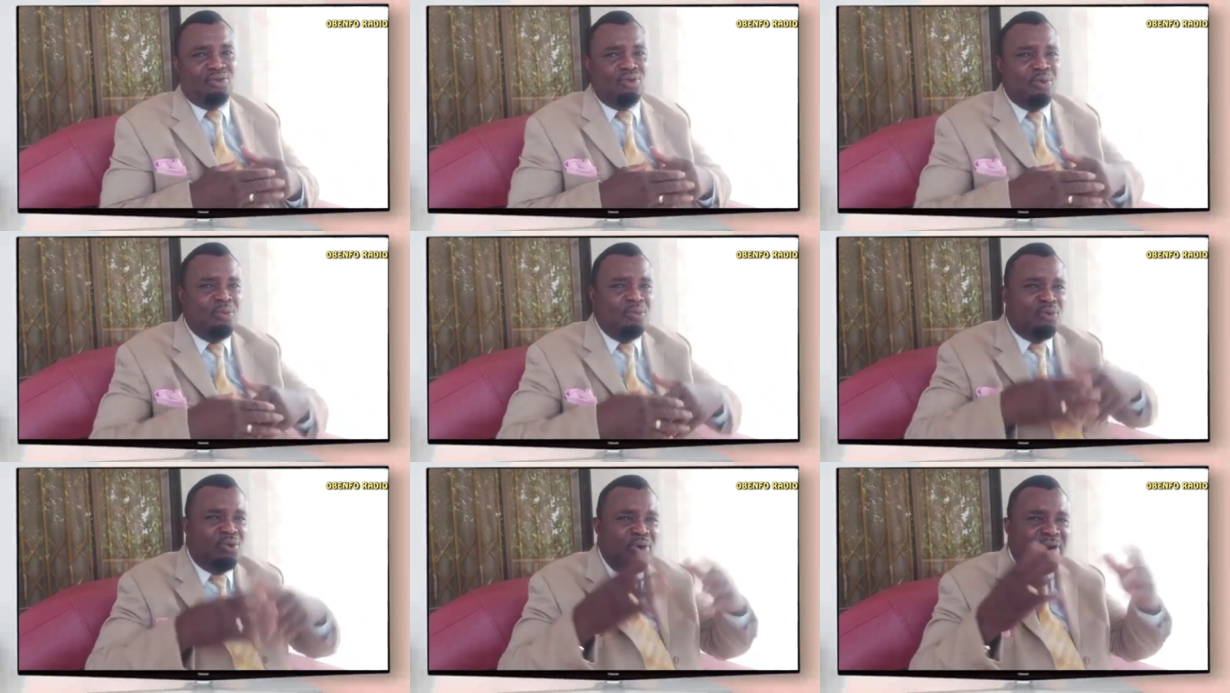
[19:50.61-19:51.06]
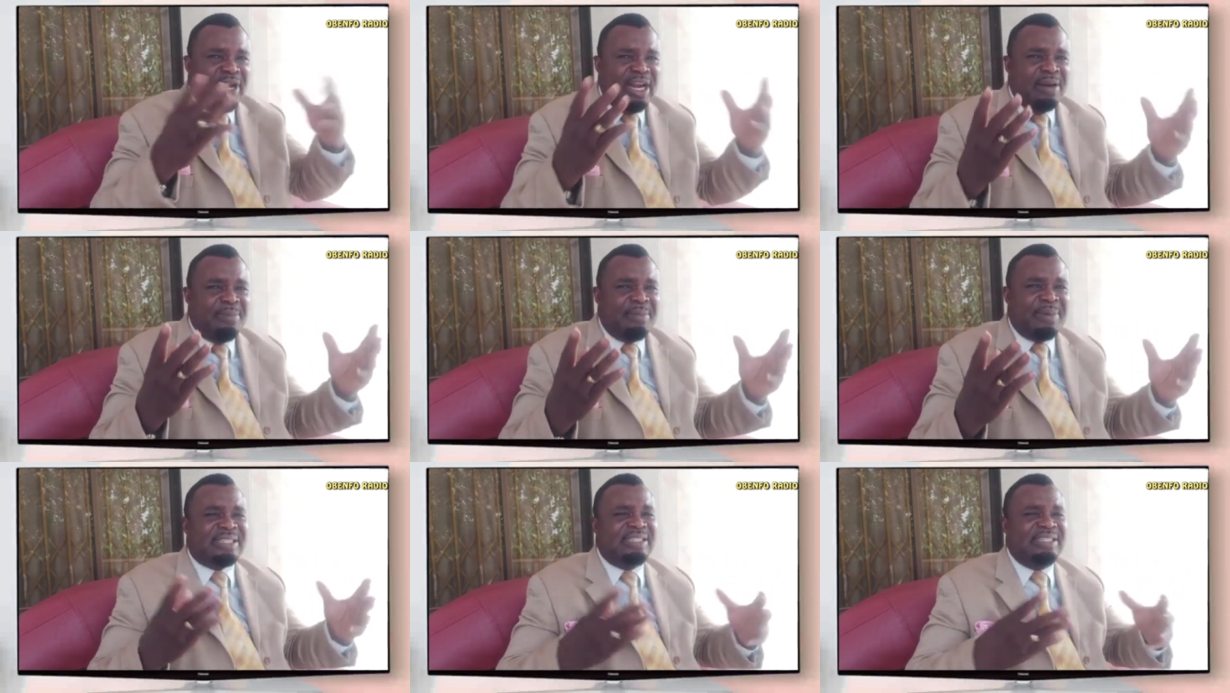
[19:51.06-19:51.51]
No good
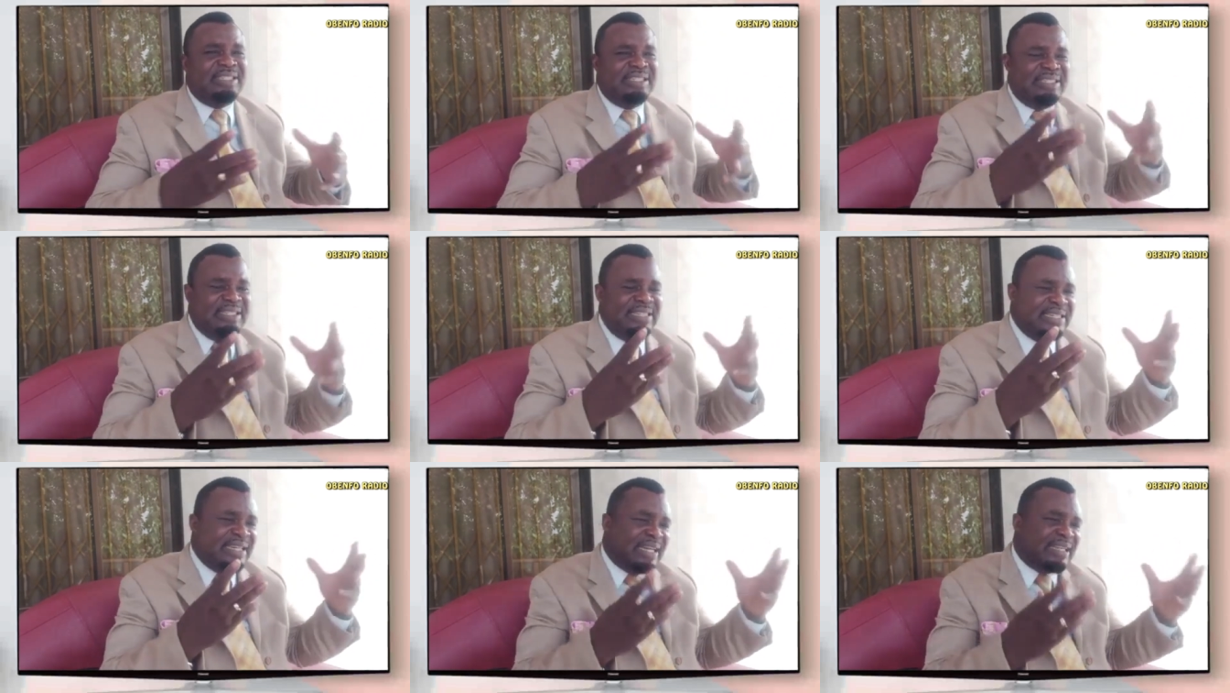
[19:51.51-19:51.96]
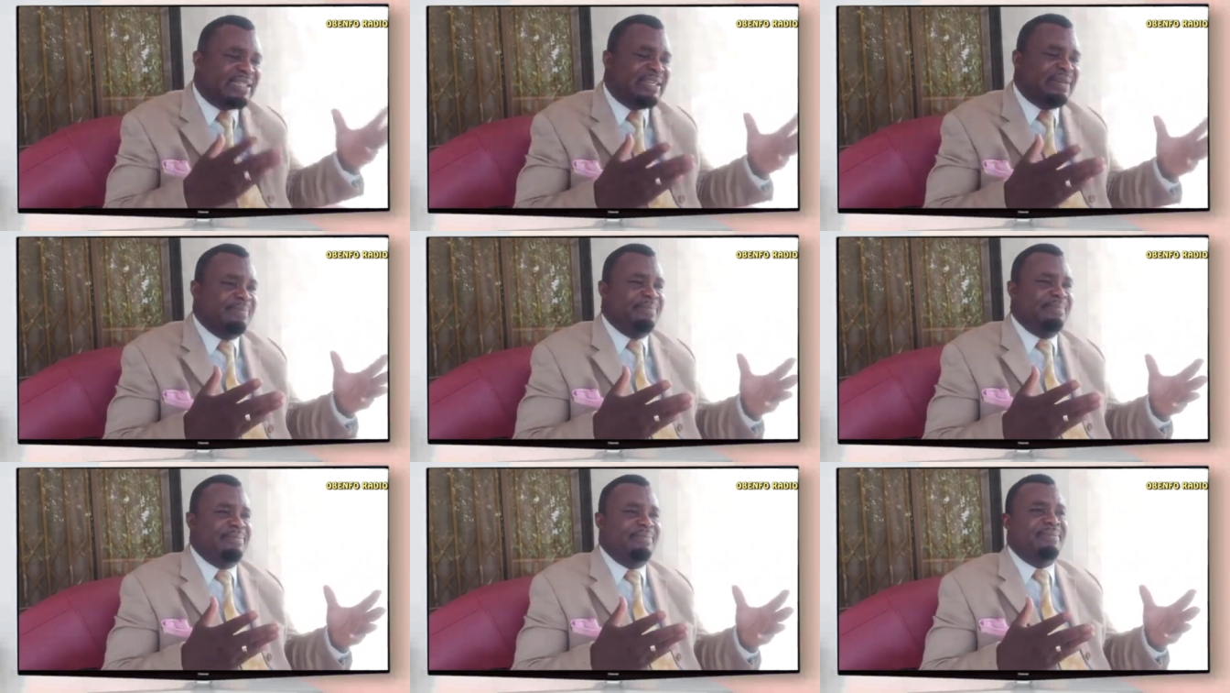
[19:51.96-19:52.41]
in him as he did in a
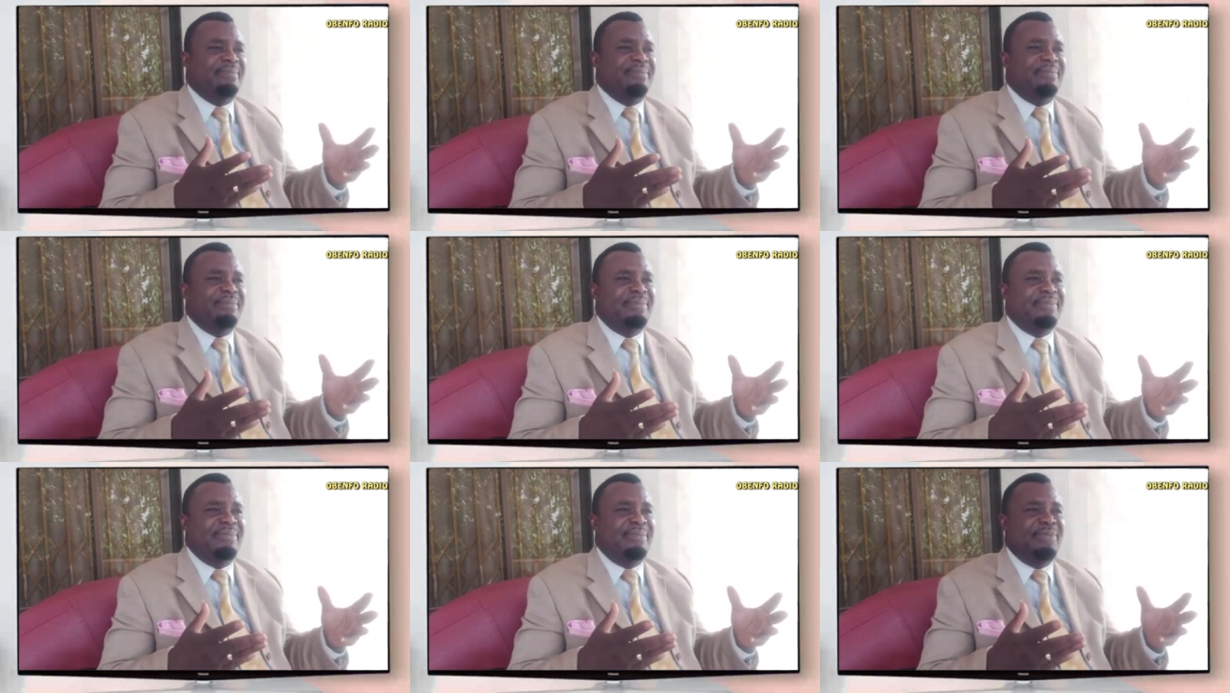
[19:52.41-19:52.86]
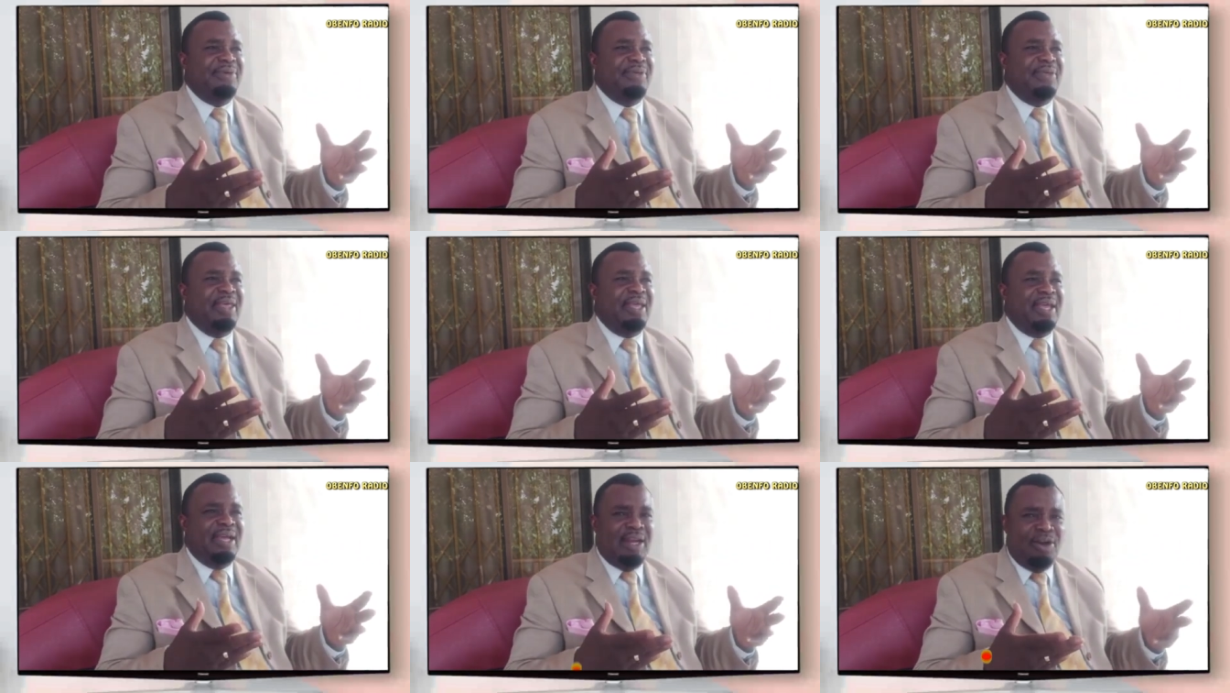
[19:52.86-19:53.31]
ten.
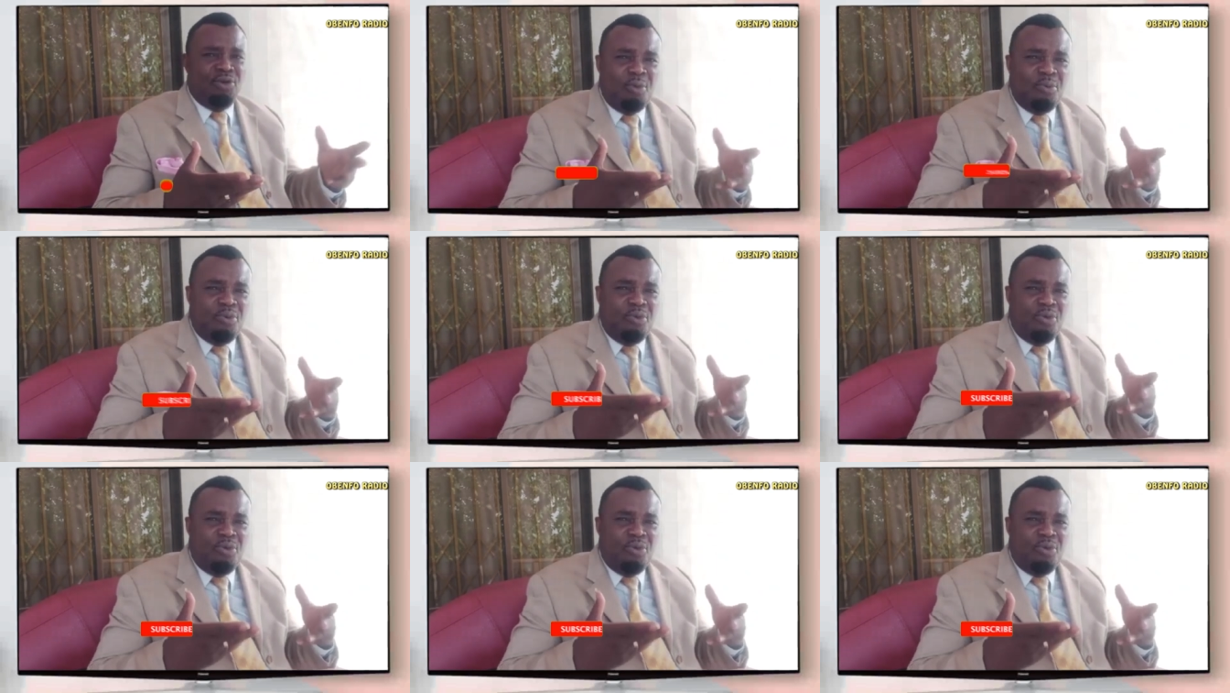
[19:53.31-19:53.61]
No